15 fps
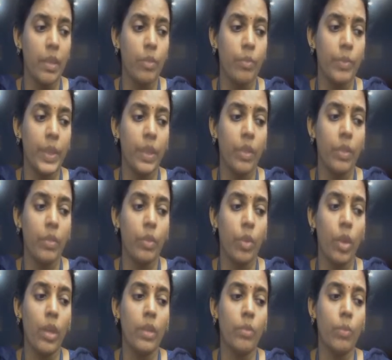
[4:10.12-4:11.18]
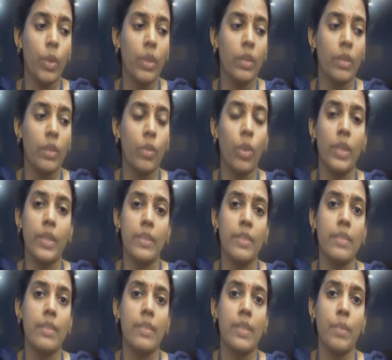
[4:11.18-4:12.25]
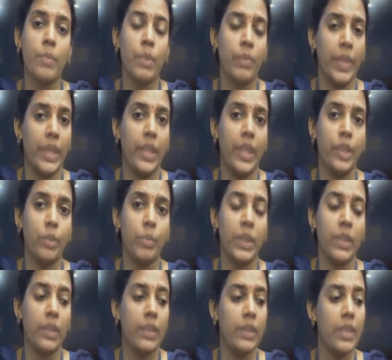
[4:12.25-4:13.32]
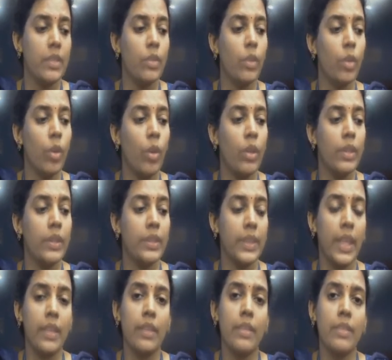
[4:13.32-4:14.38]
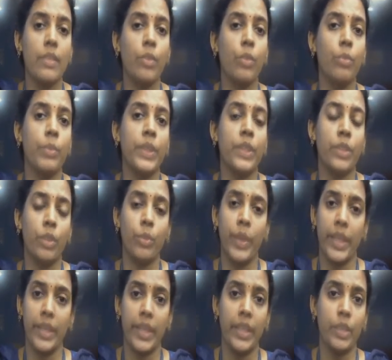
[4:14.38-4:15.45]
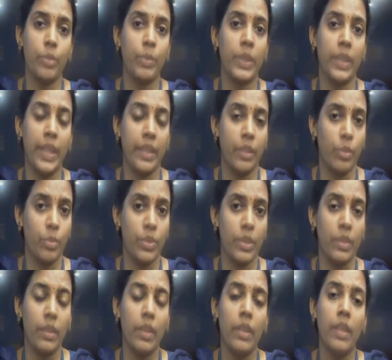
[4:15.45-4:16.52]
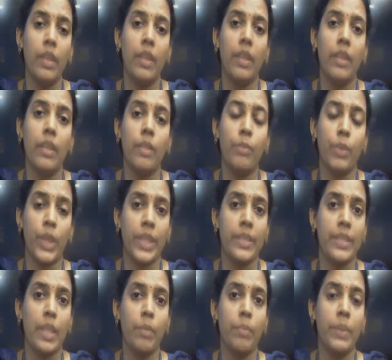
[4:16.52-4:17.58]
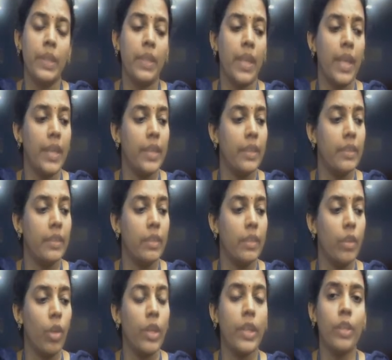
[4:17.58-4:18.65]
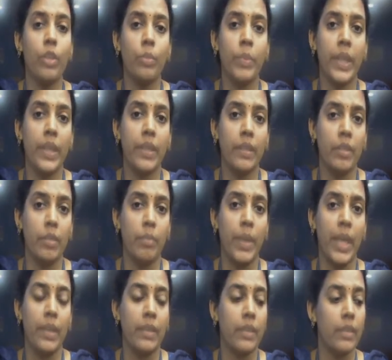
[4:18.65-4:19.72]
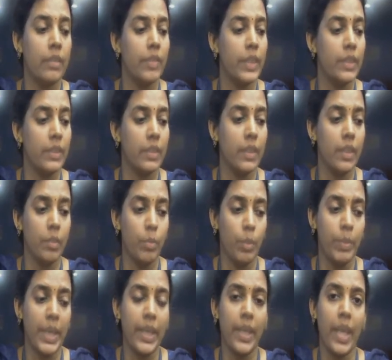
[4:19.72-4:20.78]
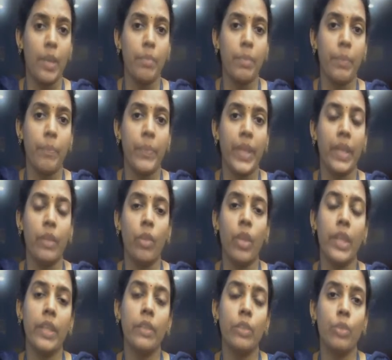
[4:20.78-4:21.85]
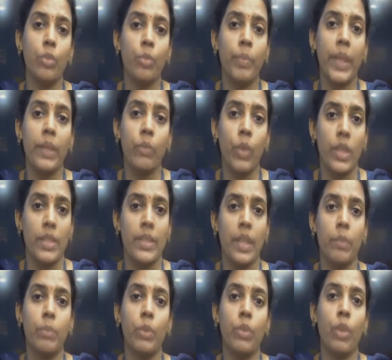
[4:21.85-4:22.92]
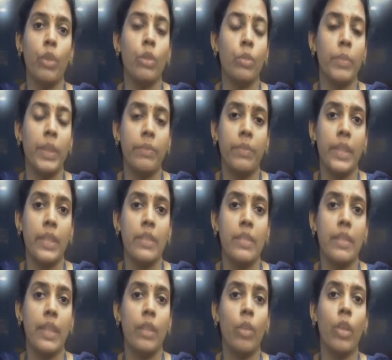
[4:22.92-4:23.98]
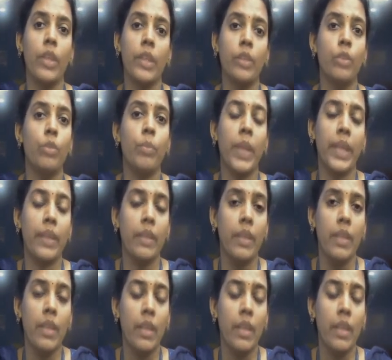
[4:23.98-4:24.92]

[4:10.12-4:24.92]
We call what are called as the systems of engagement. These are all the channels through which you engage with the end user. For example, I log into my bank with a mobile app. I log into my WhatsApp to talk to my friends. I log into my